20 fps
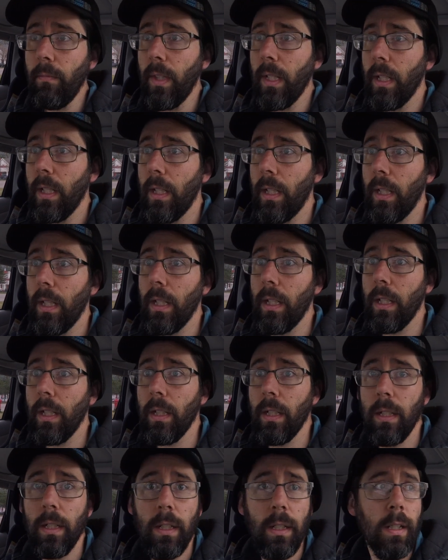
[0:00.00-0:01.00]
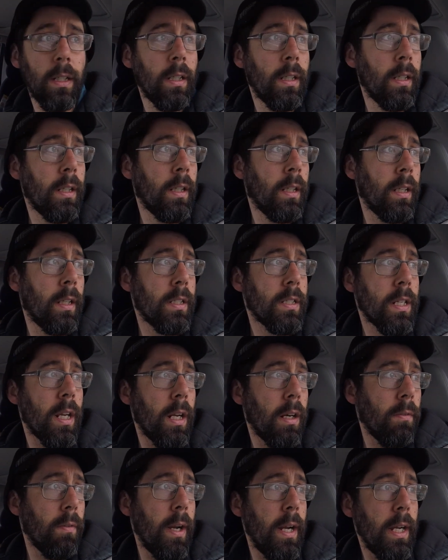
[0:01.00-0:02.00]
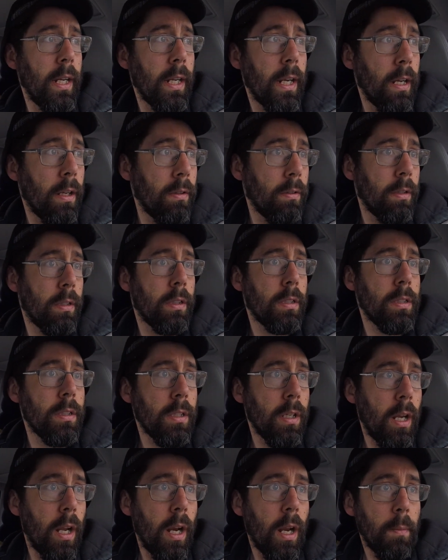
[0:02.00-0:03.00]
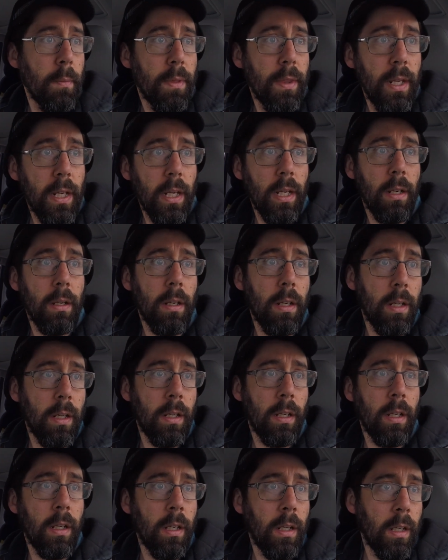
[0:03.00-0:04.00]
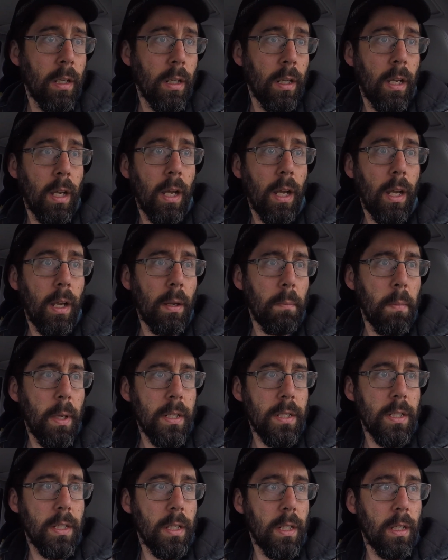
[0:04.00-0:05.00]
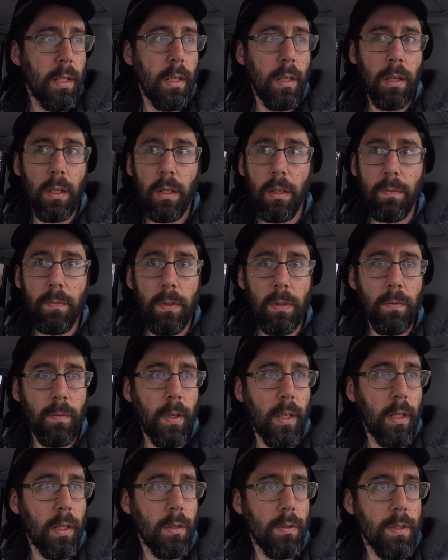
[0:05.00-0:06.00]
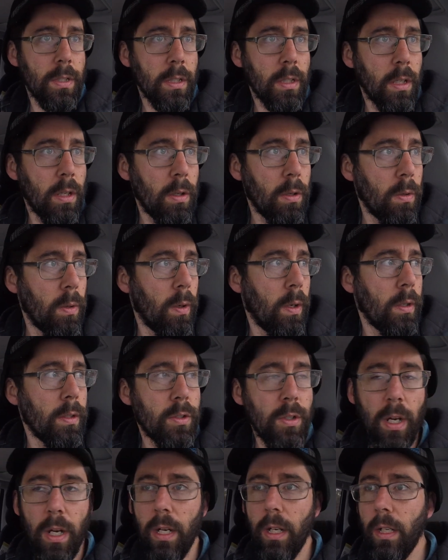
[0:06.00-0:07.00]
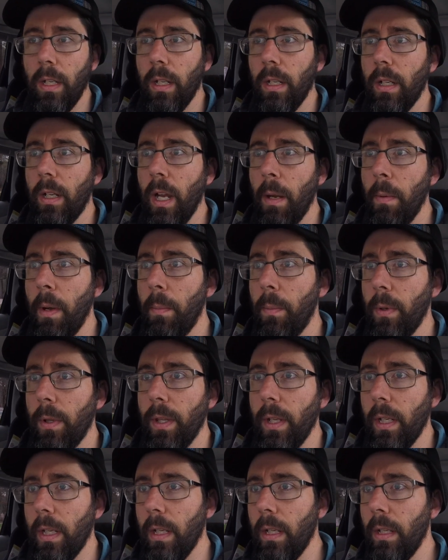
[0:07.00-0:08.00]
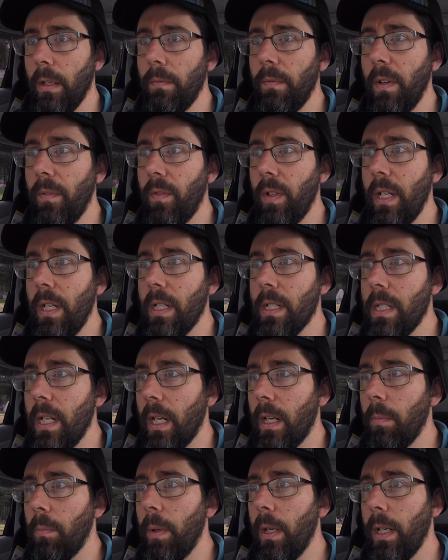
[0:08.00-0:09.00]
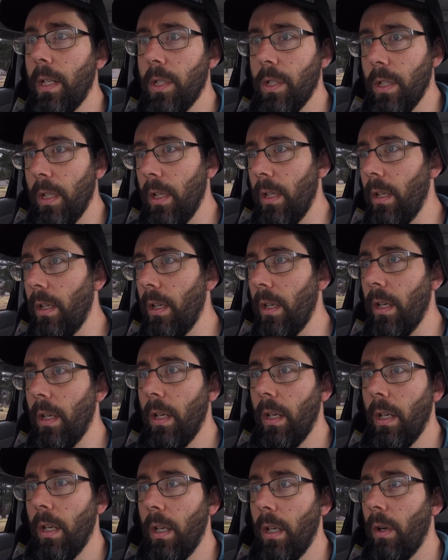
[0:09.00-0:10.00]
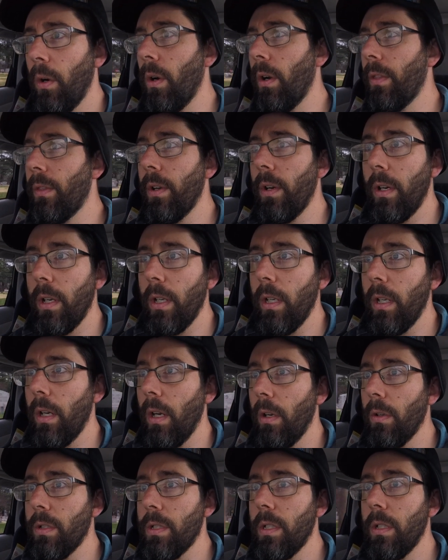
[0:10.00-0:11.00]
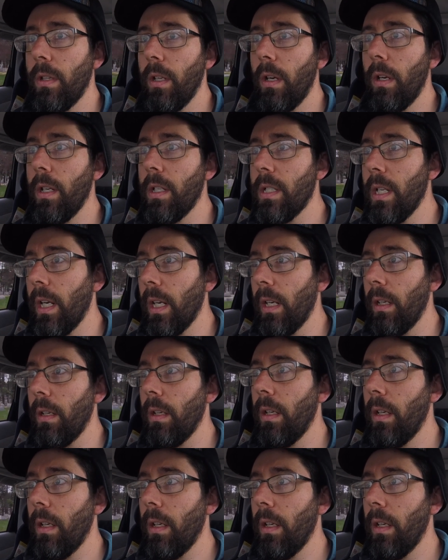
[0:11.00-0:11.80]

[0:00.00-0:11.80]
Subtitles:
and it's kind of raining out, and I'm thinking, I mentioned it a few videos ago, trying to come up with like a 15-second pitch or 30-second